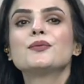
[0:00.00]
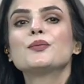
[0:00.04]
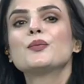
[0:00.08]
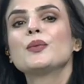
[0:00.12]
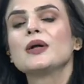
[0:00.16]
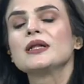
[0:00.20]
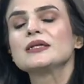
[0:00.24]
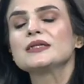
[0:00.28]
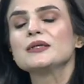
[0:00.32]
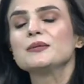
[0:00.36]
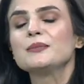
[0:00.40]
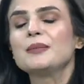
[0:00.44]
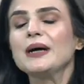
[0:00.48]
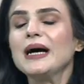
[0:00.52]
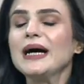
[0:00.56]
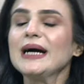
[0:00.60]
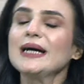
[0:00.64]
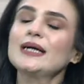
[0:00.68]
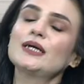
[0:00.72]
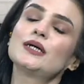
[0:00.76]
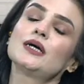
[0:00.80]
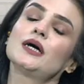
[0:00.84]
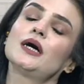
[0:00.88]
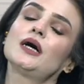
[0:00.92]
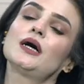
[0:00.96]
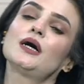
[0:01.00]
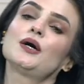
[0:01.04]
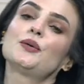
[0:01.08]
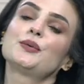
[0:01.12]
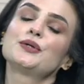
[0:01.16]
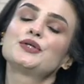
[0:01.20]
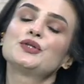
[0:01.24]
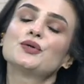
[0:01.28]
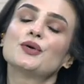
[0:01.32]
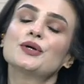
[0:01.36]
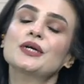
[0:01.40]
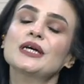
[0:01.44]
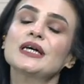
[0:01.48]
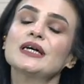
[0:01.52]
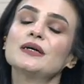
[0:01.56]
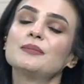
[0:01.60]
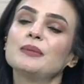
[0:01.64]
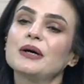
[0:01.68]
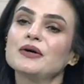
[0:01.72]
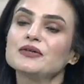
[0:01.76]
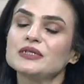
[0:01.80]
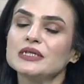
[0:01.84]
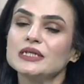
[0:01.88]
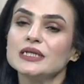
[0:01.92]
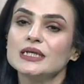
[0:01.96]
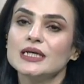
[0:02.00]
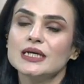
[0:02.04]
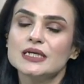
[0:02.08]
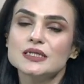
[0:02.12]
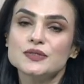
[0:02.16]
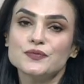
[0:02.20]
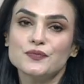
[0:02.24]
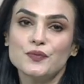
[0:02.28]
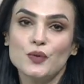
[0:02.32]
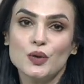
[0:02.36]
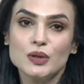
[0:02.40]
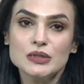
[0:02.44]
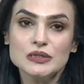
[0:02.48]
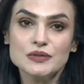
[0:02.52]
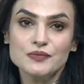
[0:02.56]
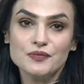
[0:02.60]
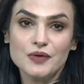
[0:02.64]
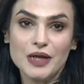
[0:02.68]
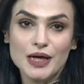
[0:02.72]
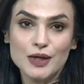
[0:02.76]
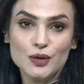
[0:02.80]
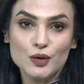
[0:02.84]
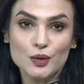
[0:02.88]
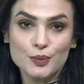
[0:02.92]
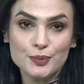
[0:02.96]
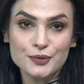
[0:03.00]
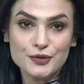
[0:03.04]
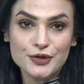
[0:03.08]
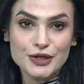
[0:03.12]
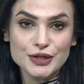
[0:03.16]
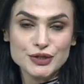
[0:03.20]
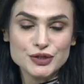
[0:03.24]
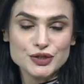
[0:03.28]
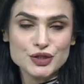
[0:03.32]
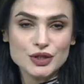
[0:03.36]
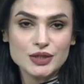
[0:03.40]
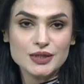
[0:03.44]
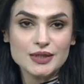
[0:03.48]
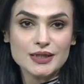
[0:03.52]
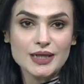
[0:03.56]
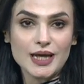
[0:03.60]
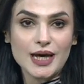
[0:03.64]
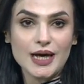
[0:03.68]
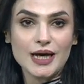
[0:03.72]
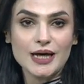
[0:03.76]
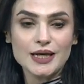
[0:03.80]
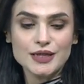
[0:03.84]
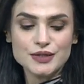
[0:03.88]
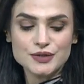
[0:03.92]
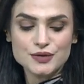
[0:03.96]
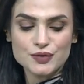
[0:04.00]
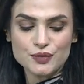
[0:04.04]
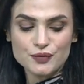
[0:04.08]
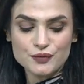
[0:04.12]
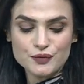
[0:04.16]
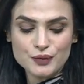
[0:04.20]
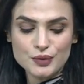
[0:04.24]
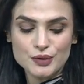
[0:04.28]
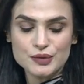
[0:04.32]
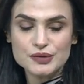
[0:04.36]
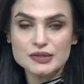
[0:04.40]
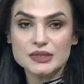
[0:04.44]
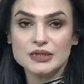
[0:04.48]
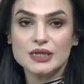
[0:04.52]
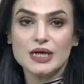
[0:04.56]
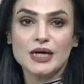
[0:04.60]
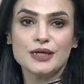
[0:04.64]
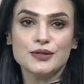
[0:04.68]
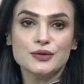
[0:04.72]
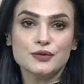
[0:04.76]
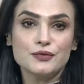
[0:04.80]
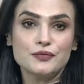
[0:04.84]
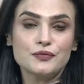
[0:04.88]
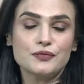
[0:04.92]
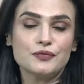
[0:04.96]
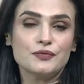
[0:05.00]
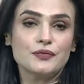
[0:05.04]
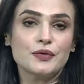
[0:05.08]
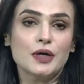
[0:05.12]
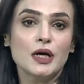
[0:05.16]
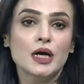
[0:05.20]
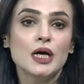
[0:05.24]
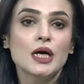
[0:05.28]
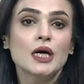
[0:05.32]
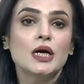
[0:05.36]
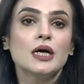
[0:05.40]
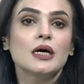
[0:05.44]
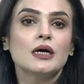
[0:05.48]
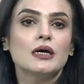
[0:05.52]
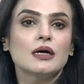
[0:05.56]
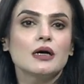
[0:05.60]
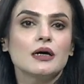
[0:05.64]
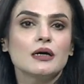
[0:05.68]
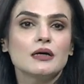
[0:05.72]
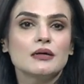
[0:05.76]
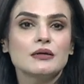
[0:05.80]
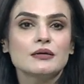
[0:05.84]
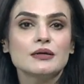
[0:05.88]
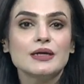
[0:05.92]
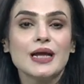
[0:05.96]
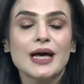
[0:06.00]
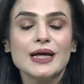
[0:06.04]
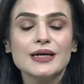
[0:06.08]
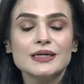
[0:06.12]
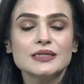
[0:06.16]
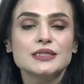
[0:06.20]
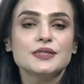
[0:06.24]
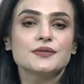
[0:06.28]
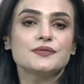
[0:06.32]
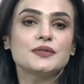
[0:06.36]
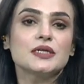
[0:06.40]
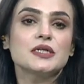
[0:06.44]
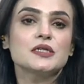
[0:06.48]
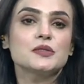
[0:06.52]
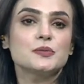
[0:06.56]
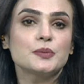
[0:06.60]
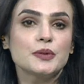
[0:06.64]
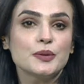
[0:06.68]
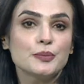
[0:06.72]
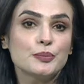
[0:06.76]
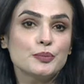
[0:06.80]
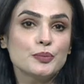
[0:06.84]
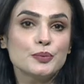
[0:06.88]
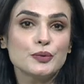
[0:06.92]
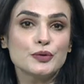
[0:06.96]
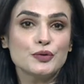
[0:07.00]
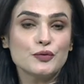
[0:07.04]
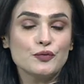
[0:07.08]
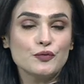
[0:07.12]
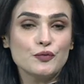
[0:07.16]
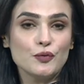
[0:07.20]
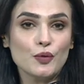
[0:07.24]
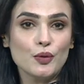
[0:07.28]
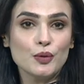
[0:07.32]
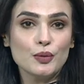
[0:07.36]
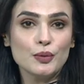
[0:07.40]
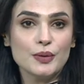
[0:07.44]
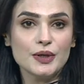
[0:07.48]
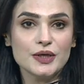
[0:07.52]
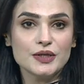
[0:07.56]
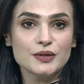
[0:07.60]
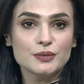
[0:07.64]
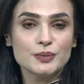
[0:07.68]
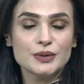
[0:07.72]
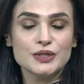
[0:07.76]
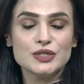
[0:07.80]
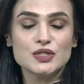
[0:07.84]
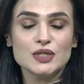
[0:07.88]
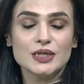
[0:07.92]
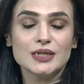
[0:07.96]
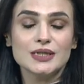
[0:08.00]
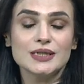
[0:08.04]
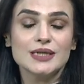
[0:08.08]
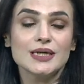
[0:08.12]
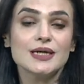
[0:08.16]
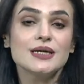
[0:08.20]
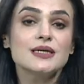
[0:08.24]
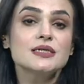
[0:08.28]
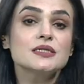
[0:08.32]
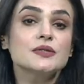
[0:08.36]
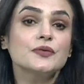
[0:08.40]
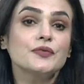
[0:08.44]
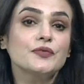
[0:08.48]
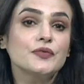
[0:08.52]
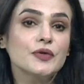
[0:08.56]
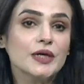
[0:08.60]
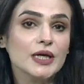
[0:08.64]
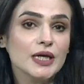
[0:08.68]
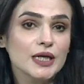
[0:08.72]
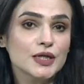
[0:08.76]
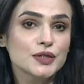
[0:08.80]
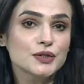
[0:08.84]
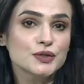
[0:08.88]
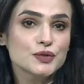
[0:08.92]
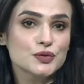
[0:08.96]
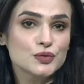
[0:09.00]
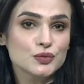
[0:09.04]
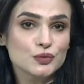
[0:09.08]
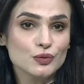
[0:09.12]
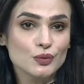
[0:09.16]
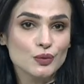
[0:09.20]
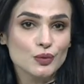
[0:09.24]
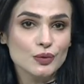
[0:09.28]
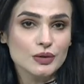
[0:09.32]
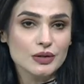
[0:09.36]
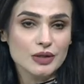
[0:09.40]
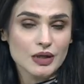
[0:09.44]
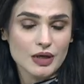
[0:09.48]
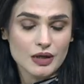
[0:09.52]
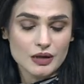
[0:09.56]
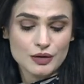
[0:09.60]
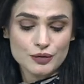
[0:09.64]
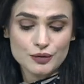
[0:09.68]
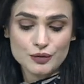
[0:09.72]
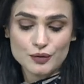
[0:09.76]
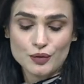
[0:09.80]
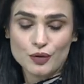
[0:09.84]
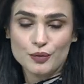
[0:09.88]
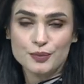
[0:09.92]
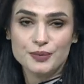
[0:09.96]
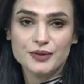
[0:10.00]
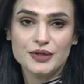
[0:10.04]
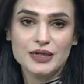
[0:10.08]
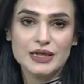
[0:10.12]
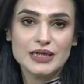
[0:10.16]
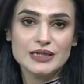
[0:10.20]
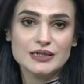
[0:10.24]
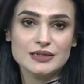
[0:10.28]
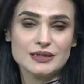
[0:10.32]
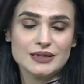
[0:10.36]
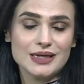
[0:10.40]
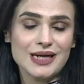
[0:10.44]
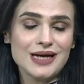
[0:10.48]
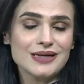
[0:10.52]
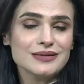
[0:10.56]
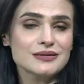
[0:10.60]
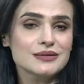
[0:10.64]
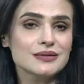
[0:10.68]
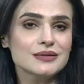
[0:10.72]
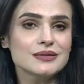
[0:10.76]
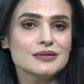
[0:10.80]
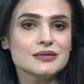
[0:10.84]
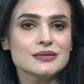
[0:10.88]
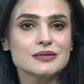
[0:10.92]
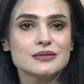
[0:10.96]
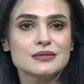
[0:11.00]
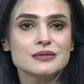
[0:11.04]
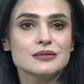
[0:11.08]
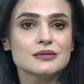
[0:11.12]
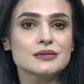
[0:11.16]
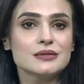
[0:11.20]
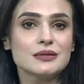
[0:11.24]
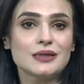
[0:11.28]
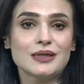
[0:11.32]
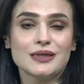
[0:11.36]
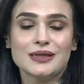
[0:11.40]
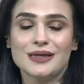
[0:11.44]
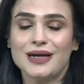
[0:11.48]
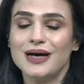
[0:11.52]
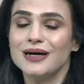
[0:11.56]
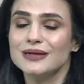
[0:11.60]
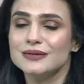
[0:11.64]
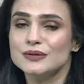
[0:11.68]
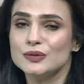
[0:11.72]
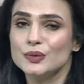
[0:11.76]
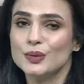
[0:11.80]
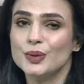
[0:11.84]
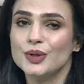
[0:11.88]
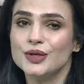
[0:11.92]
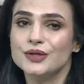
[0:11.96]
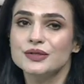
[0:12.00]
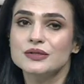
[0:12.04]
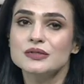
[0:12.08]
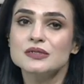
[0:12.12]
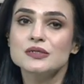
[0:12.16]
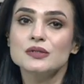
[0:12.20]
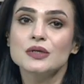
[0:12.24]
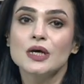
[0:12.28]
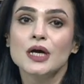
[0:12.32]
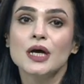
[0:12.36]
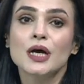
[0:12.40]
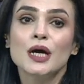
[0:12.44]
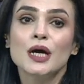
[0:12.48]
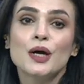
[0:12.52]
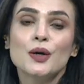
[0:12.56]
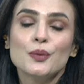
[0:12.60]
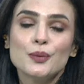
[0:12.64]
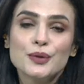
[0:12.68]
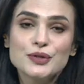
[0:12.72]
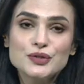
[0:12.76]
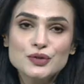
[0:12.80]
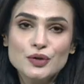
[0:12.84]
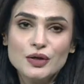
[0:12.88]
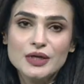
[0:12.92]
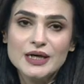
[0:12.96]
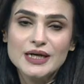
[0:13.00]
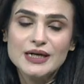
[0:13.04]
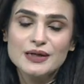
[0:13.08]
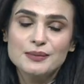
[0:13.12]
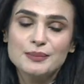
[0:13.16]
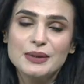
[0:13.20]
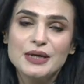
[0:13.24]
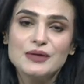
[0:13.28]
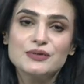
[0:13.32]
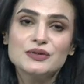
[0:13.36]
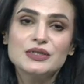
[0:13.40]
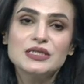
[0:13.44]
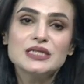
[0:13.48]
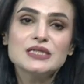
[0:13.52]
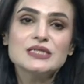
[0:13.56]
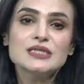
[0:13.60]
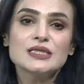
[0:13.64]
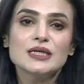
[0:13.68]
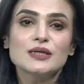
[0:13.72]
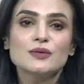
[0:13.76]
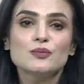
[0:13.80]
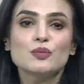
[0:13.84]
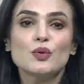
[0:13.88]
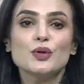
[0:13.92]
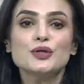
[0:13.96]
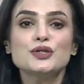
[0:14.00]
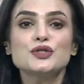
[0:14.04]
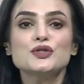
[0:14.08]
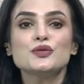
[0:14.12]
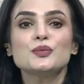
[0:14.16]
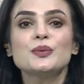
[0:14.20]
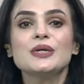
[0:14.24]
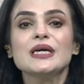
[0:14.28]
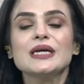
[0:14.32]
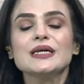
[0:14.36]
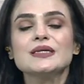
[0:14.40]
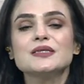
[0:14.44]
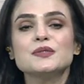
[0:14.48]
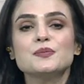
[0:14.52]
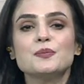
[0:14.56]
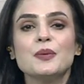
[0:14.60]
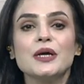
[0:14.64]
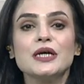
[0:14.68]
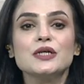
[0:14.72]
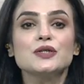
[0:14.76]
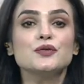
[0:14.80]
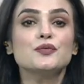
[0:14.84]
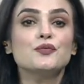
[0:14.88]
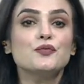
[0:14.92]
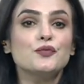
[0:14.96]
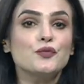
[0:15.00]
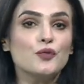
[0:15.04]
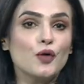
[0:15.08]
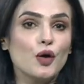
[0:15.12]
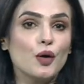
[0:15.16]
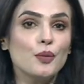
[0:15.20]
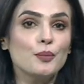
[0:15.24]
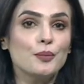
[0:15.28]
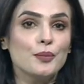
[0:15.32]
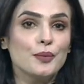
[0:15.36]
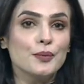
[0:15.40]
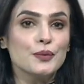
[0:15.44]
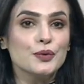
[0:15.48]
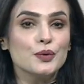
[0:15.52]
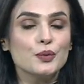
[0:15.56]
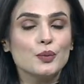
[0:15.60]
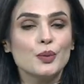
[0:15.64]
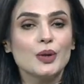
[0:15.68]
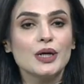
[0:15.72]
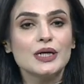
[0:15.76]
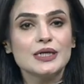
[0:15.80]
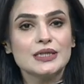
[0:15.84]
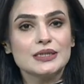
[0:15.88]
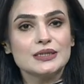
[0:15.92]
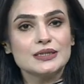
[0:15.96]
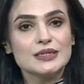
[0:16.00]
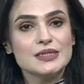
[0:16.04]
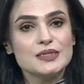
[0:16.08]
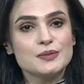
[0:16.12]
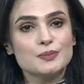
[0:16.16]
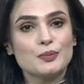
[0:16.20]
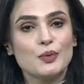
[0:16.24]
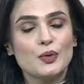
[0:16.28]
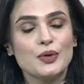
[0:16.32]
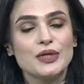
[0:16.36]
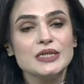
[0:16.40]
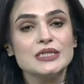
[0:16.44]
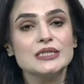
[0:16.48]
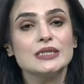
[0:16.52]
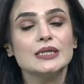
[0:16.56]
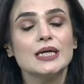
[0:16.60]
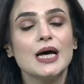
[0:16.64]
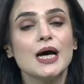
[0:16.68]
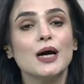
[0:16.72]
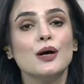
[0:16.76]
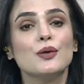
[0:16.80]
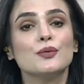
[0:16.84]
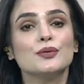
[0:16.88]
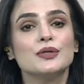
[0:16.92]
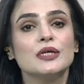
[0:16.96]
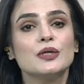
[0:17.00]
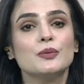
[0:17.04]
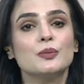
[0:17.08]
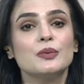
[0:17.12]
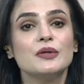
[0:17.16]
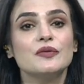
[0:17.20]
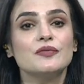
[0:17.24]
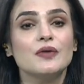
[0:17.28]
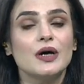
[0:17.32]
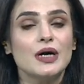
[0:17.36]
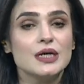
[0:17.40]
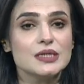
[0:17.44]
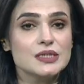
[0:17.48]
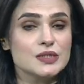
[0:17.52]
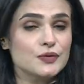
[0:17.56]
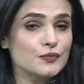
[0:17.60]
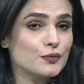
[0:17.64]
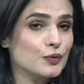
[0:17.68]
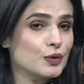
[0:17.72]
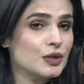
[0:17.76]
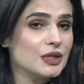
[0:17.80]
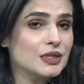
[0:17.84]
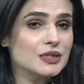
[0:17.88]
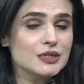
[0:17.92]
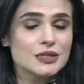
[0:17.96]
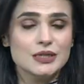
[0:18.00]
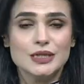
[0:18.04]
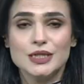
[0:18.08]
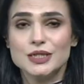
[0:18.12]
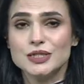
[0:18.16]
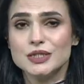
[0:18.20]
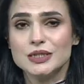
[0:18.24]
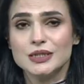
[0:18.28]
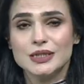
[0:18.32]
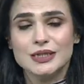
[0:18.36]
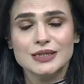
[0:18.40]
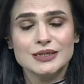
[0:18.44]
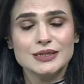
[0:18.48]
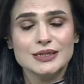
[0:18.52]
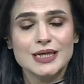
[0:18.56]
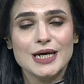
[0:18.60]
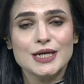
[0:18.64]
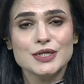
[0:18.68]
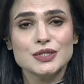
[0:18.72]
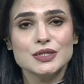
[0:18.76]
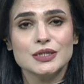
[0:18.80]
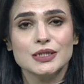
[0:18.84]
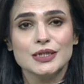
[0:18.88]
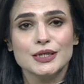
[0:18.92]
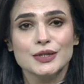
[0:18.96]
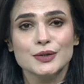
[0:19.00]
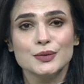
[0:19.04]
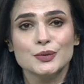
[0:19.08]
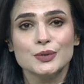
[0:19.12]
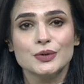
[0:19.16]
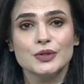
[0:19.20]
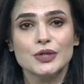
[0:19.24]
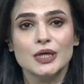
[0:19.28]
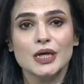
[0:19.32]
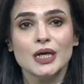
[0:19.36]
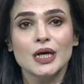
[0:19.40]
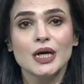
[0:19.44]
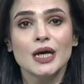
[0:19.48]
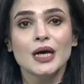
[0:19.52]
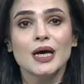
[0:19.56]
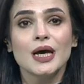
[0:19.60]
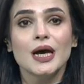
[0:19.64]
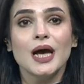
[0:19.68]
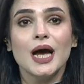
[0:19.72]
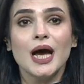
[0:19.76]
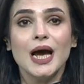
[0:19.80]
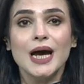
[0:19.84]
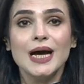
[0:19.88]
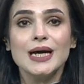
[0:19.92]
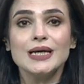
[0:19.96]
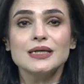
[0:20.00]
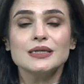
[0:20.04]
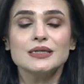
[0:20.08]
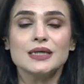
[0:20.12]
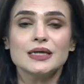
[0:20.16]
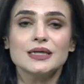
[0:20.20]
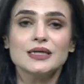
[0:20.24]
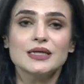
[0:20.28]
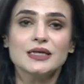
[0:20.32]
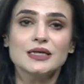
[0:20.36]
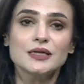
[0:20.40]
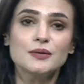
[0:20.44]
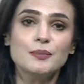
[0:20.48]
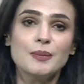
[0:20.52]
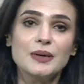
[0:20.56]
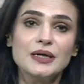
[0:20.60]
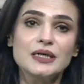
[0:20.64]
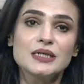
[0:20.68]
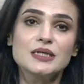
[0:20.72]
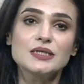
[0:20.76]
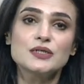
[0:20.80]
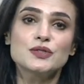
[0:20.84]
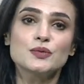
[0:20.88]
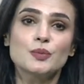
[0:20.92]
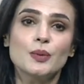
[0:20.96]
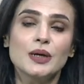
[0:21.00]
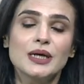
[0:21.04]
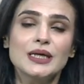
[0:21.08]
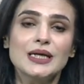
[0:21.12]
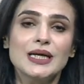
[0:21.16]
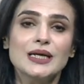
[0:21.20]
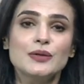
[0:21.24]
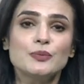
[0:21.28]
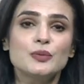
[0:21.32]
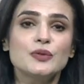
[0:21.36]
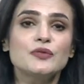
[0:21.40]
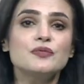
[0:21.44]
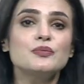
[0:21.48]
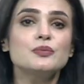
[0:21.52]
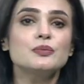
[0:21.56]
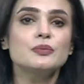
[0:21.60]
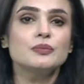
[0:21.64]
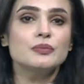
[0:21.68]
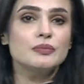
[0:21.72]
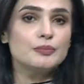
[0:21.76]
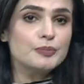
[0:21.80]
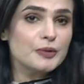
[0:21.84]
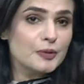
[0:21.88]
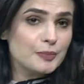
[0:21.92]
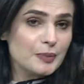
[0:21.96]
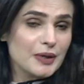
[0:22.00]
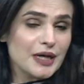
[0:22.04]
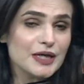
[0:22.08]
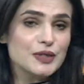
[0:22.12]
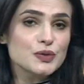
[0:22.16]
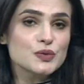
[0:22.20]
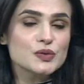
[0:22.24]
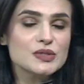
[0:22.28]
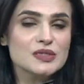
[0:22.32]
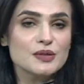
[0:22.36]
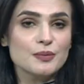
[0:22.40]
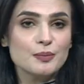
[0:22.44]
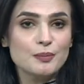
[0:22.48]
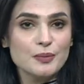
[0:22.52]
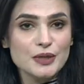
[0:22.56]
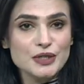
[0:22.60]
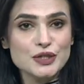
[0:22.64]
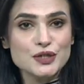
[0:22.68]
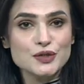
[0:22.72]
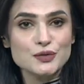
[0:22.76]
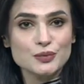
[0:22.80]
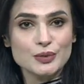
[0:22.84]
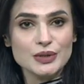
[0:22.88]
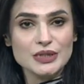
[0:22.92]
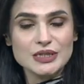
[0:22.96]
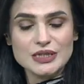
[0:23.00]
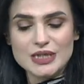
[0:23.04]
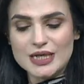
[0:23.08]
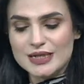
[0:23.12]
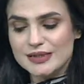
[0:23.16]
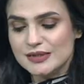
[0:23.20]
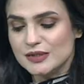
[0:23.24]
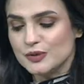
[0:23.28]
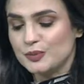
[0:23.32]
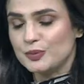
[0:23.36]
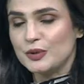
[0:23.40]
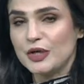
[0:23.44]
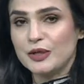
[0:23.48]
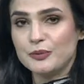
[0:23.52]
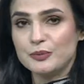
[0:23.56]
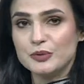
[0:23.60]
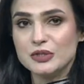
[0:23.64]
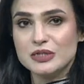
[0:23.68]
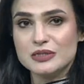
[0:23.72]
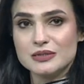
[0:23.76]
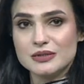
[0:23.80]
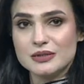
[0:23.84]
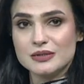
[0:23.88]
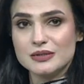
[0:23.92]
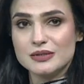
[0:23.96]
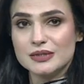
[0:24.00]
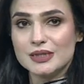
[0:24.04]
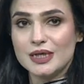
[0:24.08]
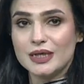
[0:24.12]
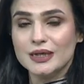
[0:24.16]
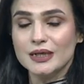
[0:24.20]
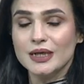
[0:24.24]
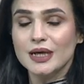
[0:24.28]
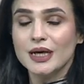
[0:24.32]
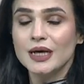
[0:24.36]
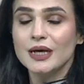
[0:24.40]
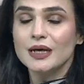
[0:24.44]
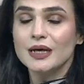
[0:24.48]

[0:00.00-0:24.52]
Welcome back. We're talking about India's false flag operation and of course the kind of narrative that is being put forward, which India has failed to corroborate. It lacks consistency, it lacks coherence. We're talking about this, and what do we expect from the world at this point now that we've asked for an international inquiry and an independent one, and we've prepared to submit to it. As the Prime Minister said,